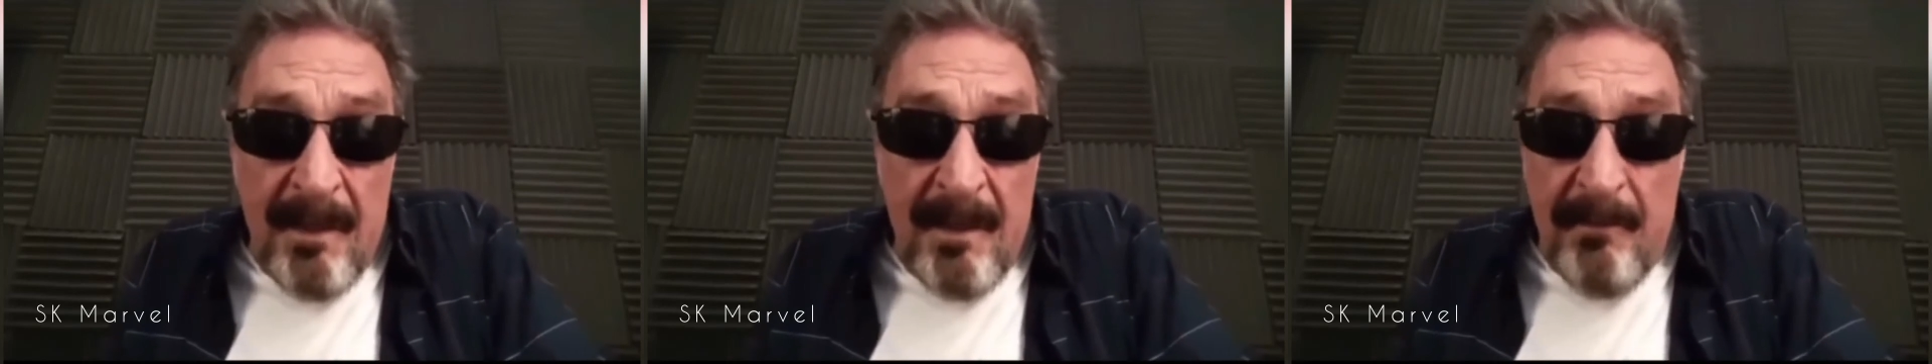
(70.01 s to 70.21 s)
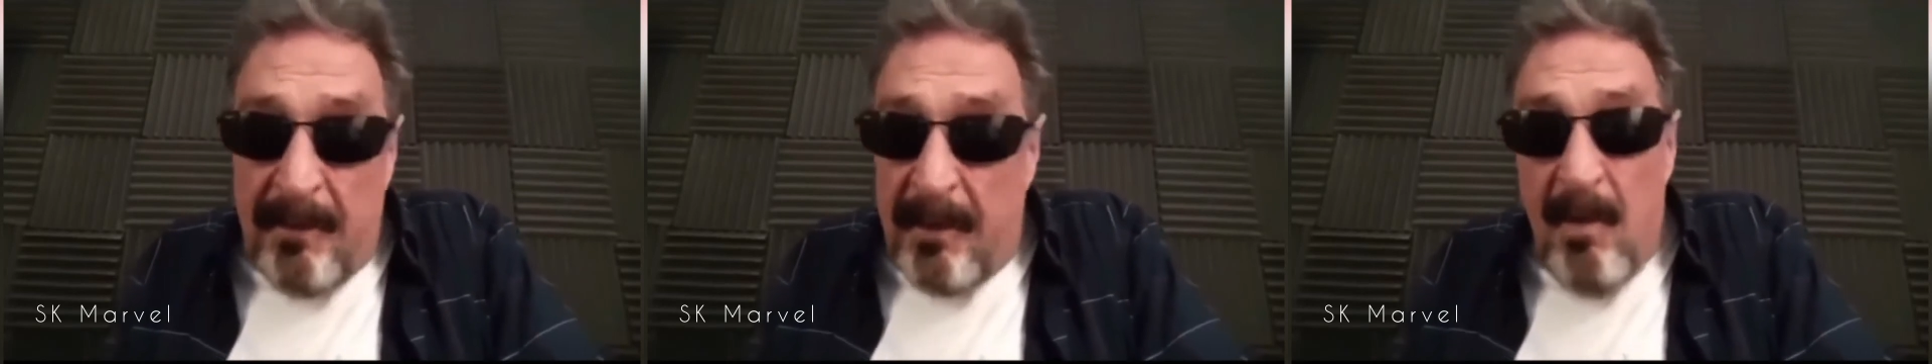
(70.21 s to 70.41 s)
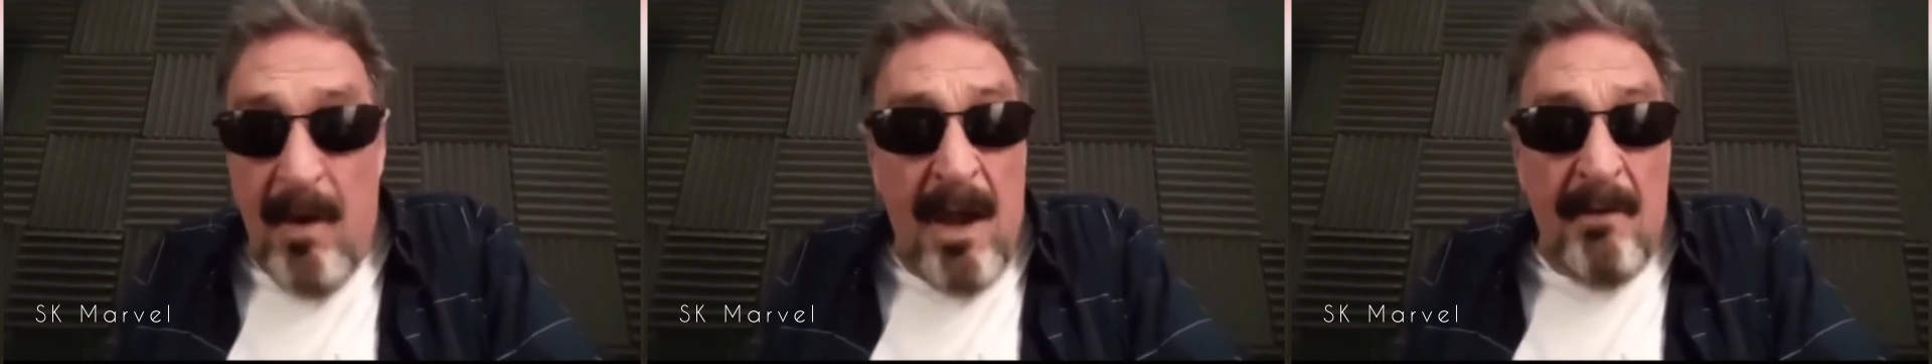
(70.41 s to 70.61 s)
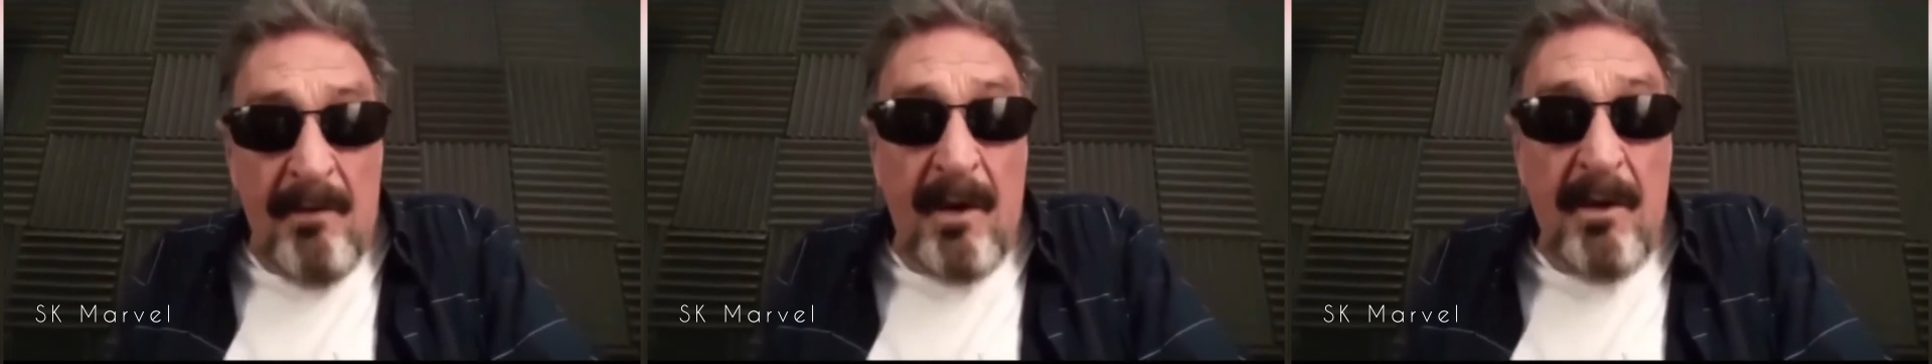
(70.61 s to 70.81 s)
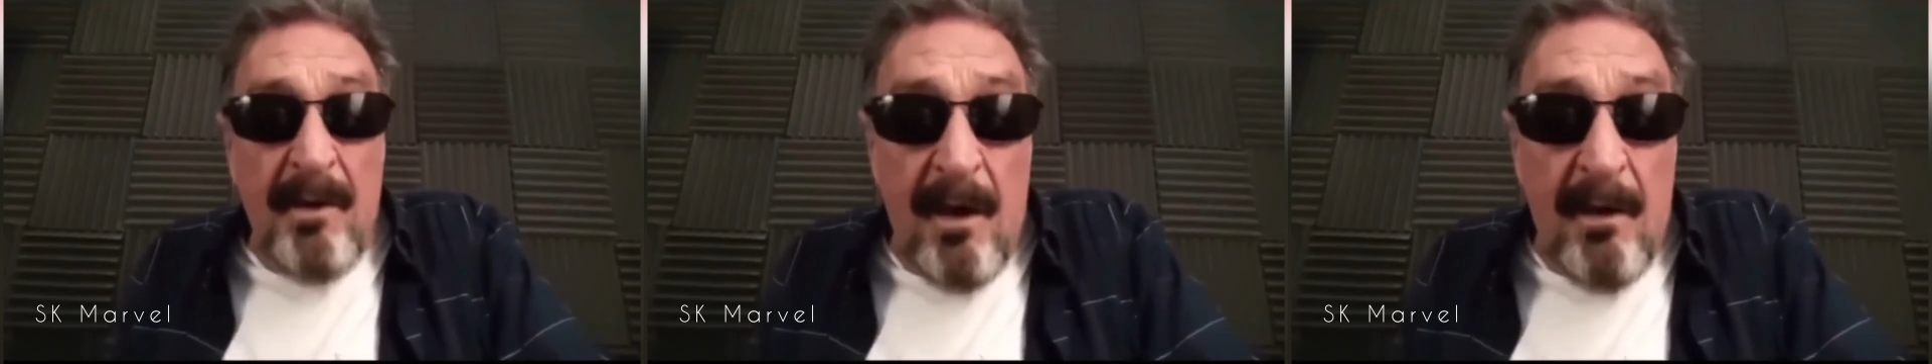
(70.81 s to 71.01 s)
If you
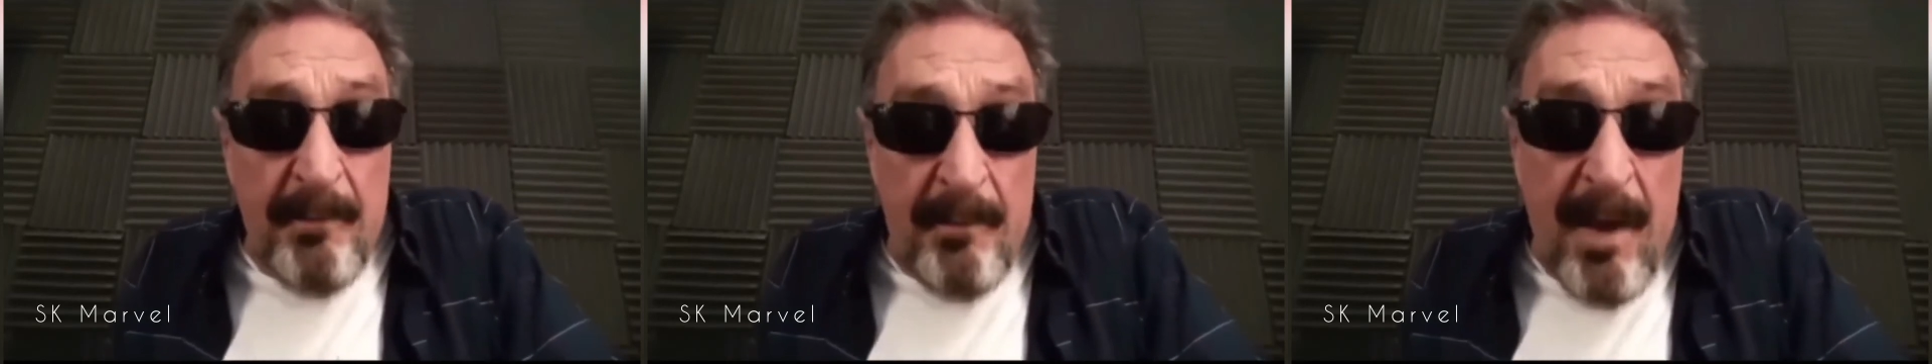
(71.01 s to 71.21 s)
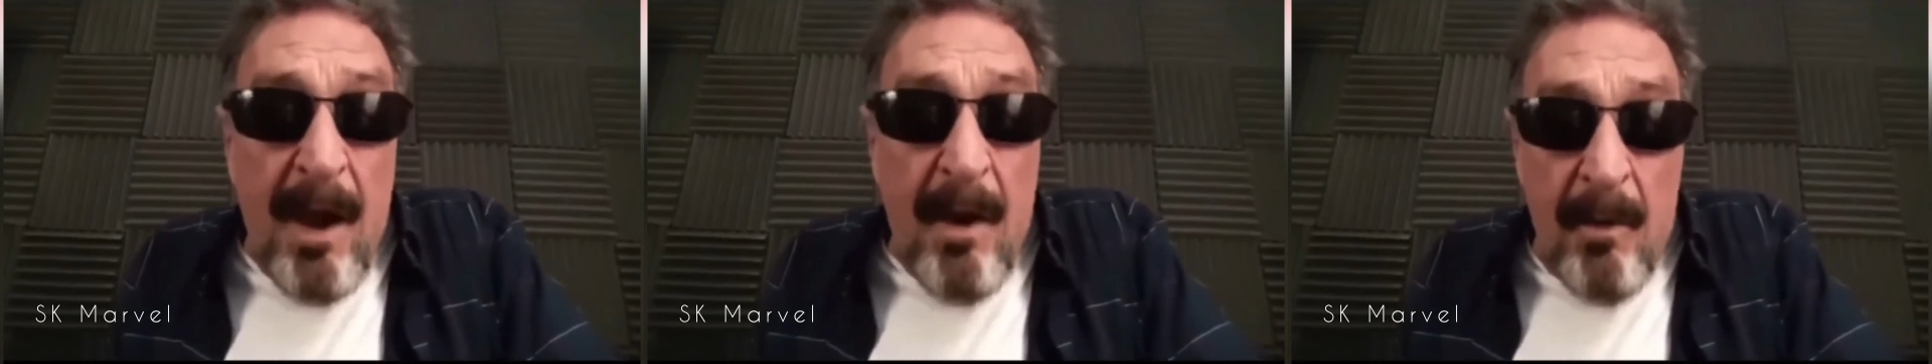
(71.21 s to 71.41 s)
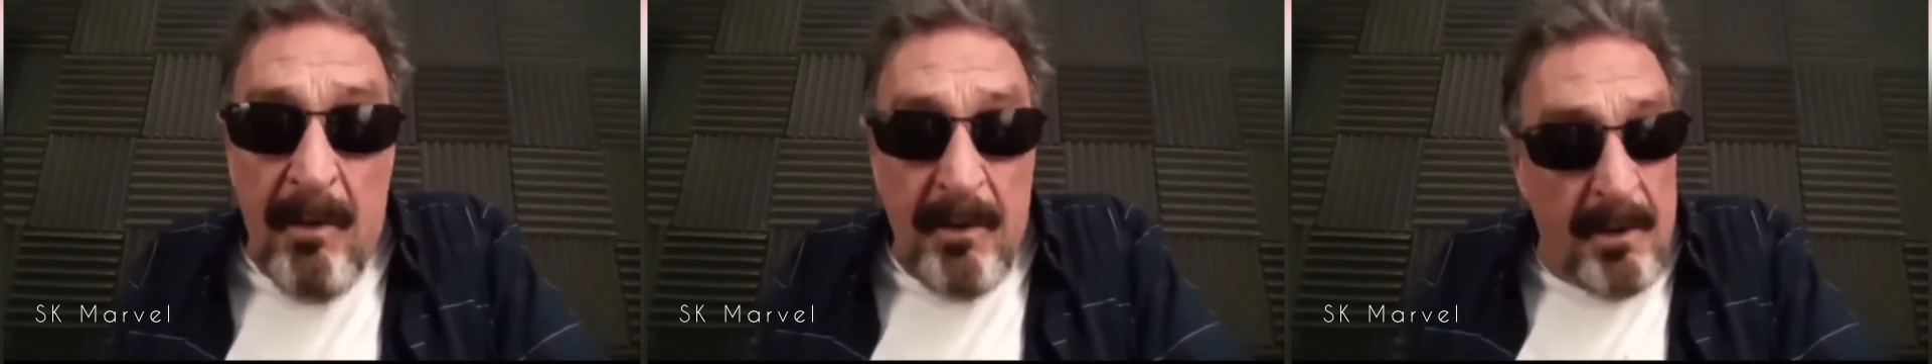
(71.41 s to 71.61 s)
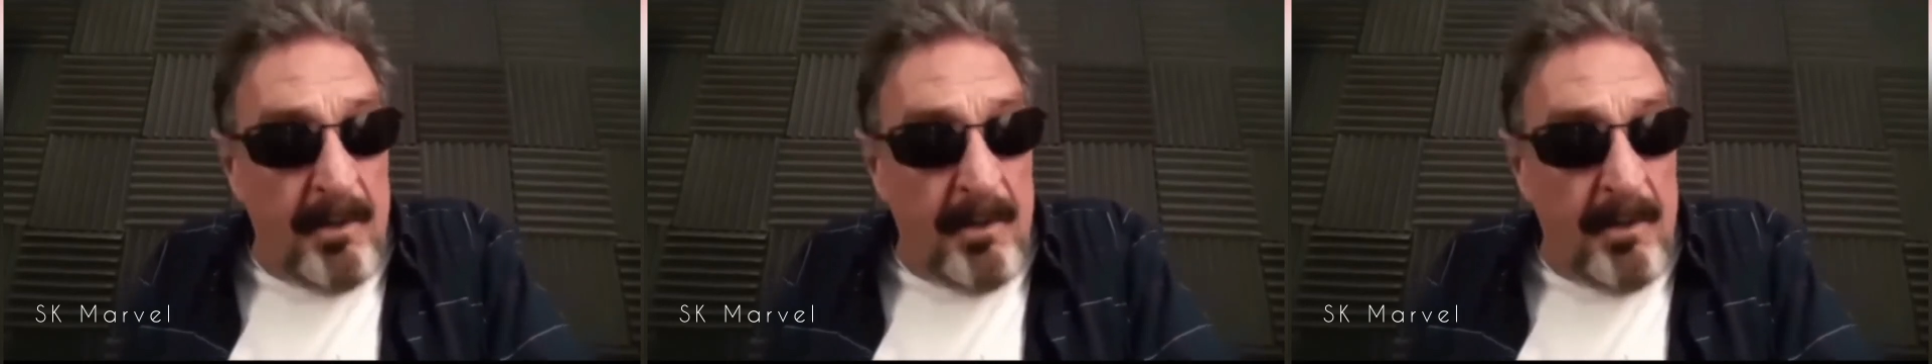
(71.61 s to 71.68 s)
have enough power,